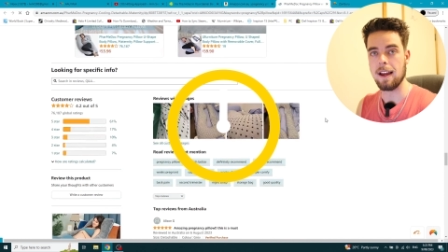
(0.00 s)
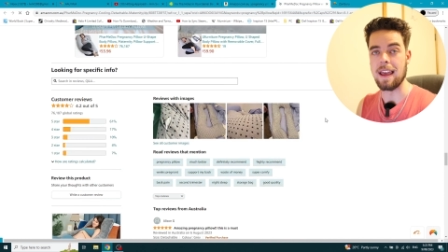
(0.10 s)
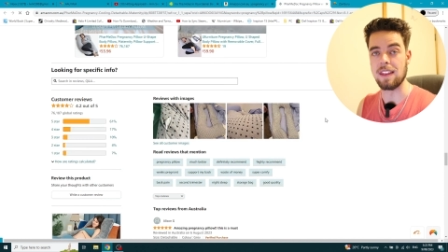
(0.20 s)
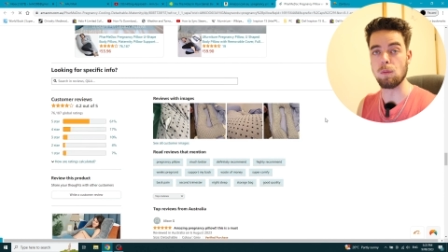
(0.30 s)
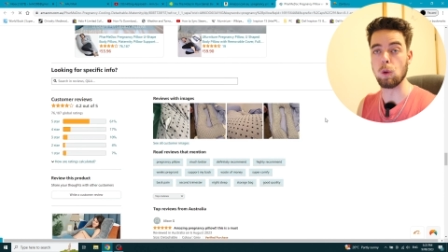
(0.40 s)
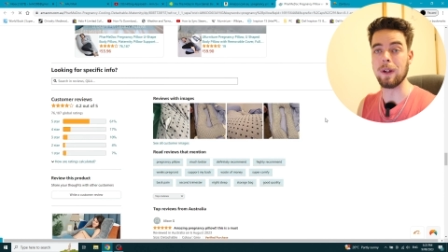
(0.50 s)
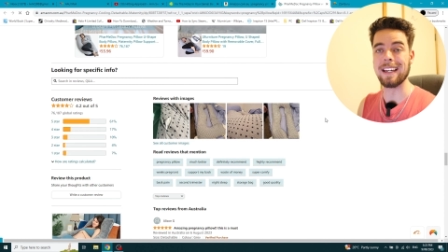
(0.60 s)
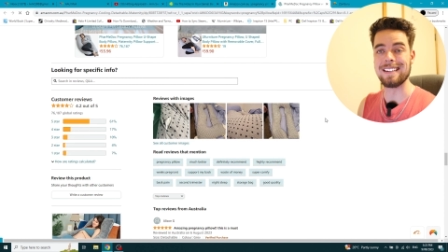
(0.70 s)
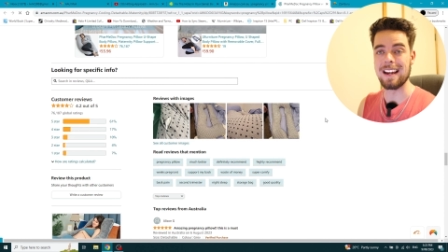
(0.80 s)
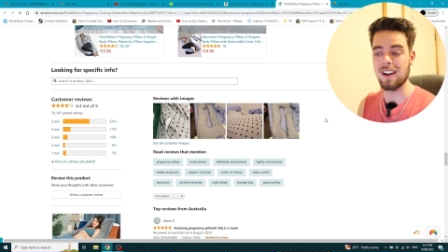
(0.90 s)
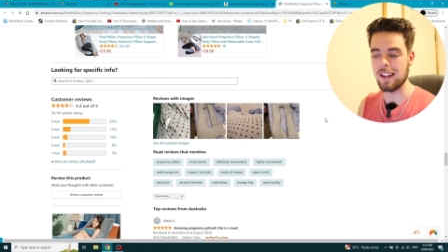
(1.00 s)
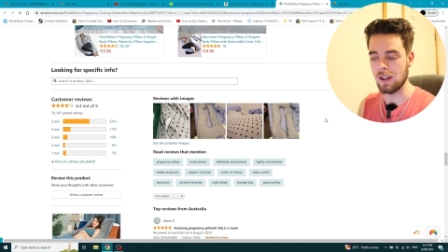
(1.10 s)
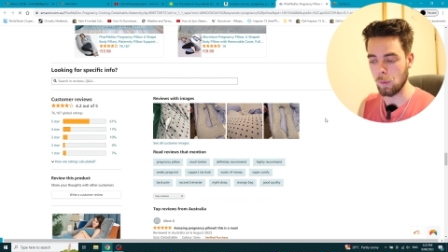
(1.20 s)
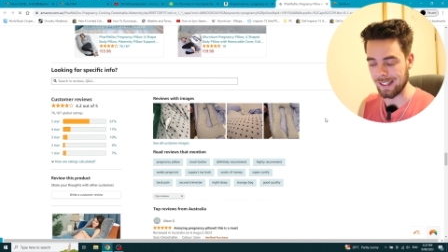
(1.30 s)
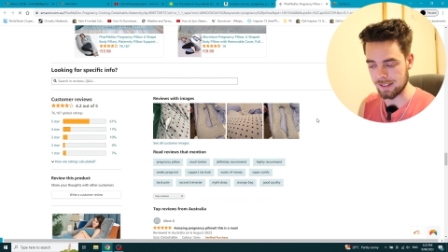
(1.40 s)
And then when we get down
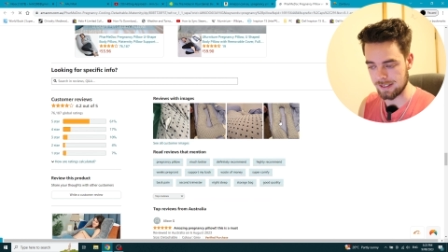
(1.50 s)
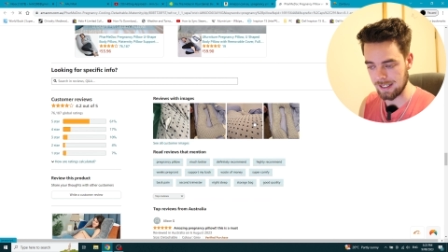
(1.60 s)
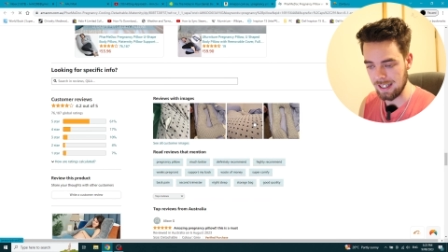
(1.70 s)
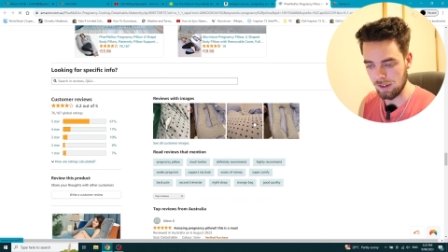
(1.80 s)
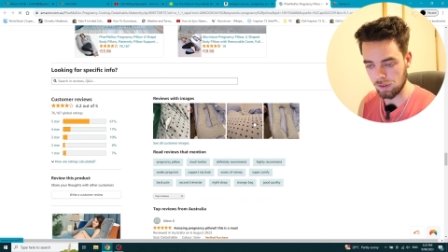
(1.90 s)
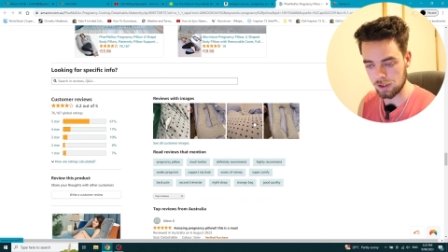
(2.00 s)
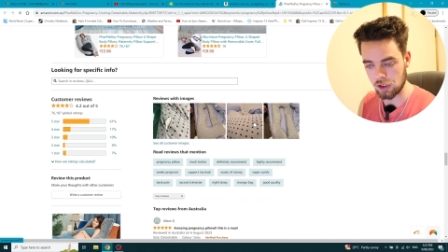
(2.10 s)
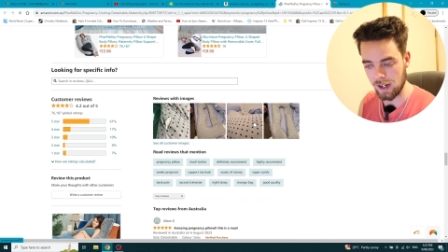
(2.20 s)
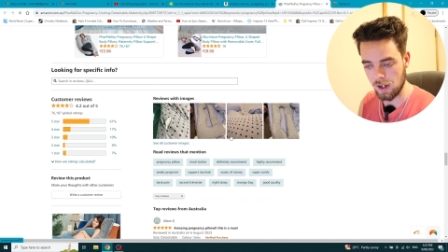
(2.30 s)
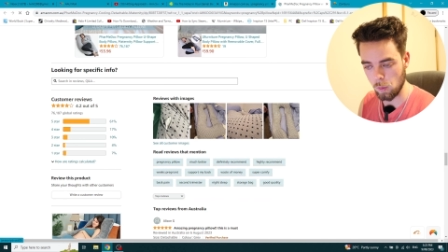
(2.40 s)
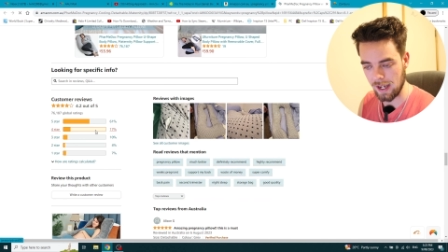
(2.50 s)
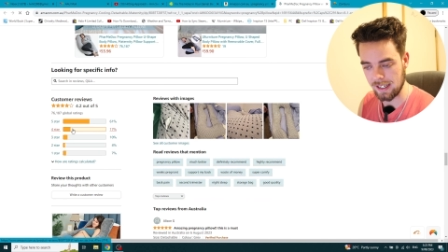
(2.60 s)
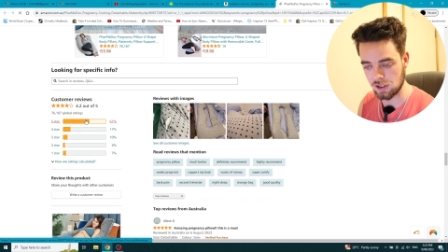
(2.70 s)
here, we can see straight away,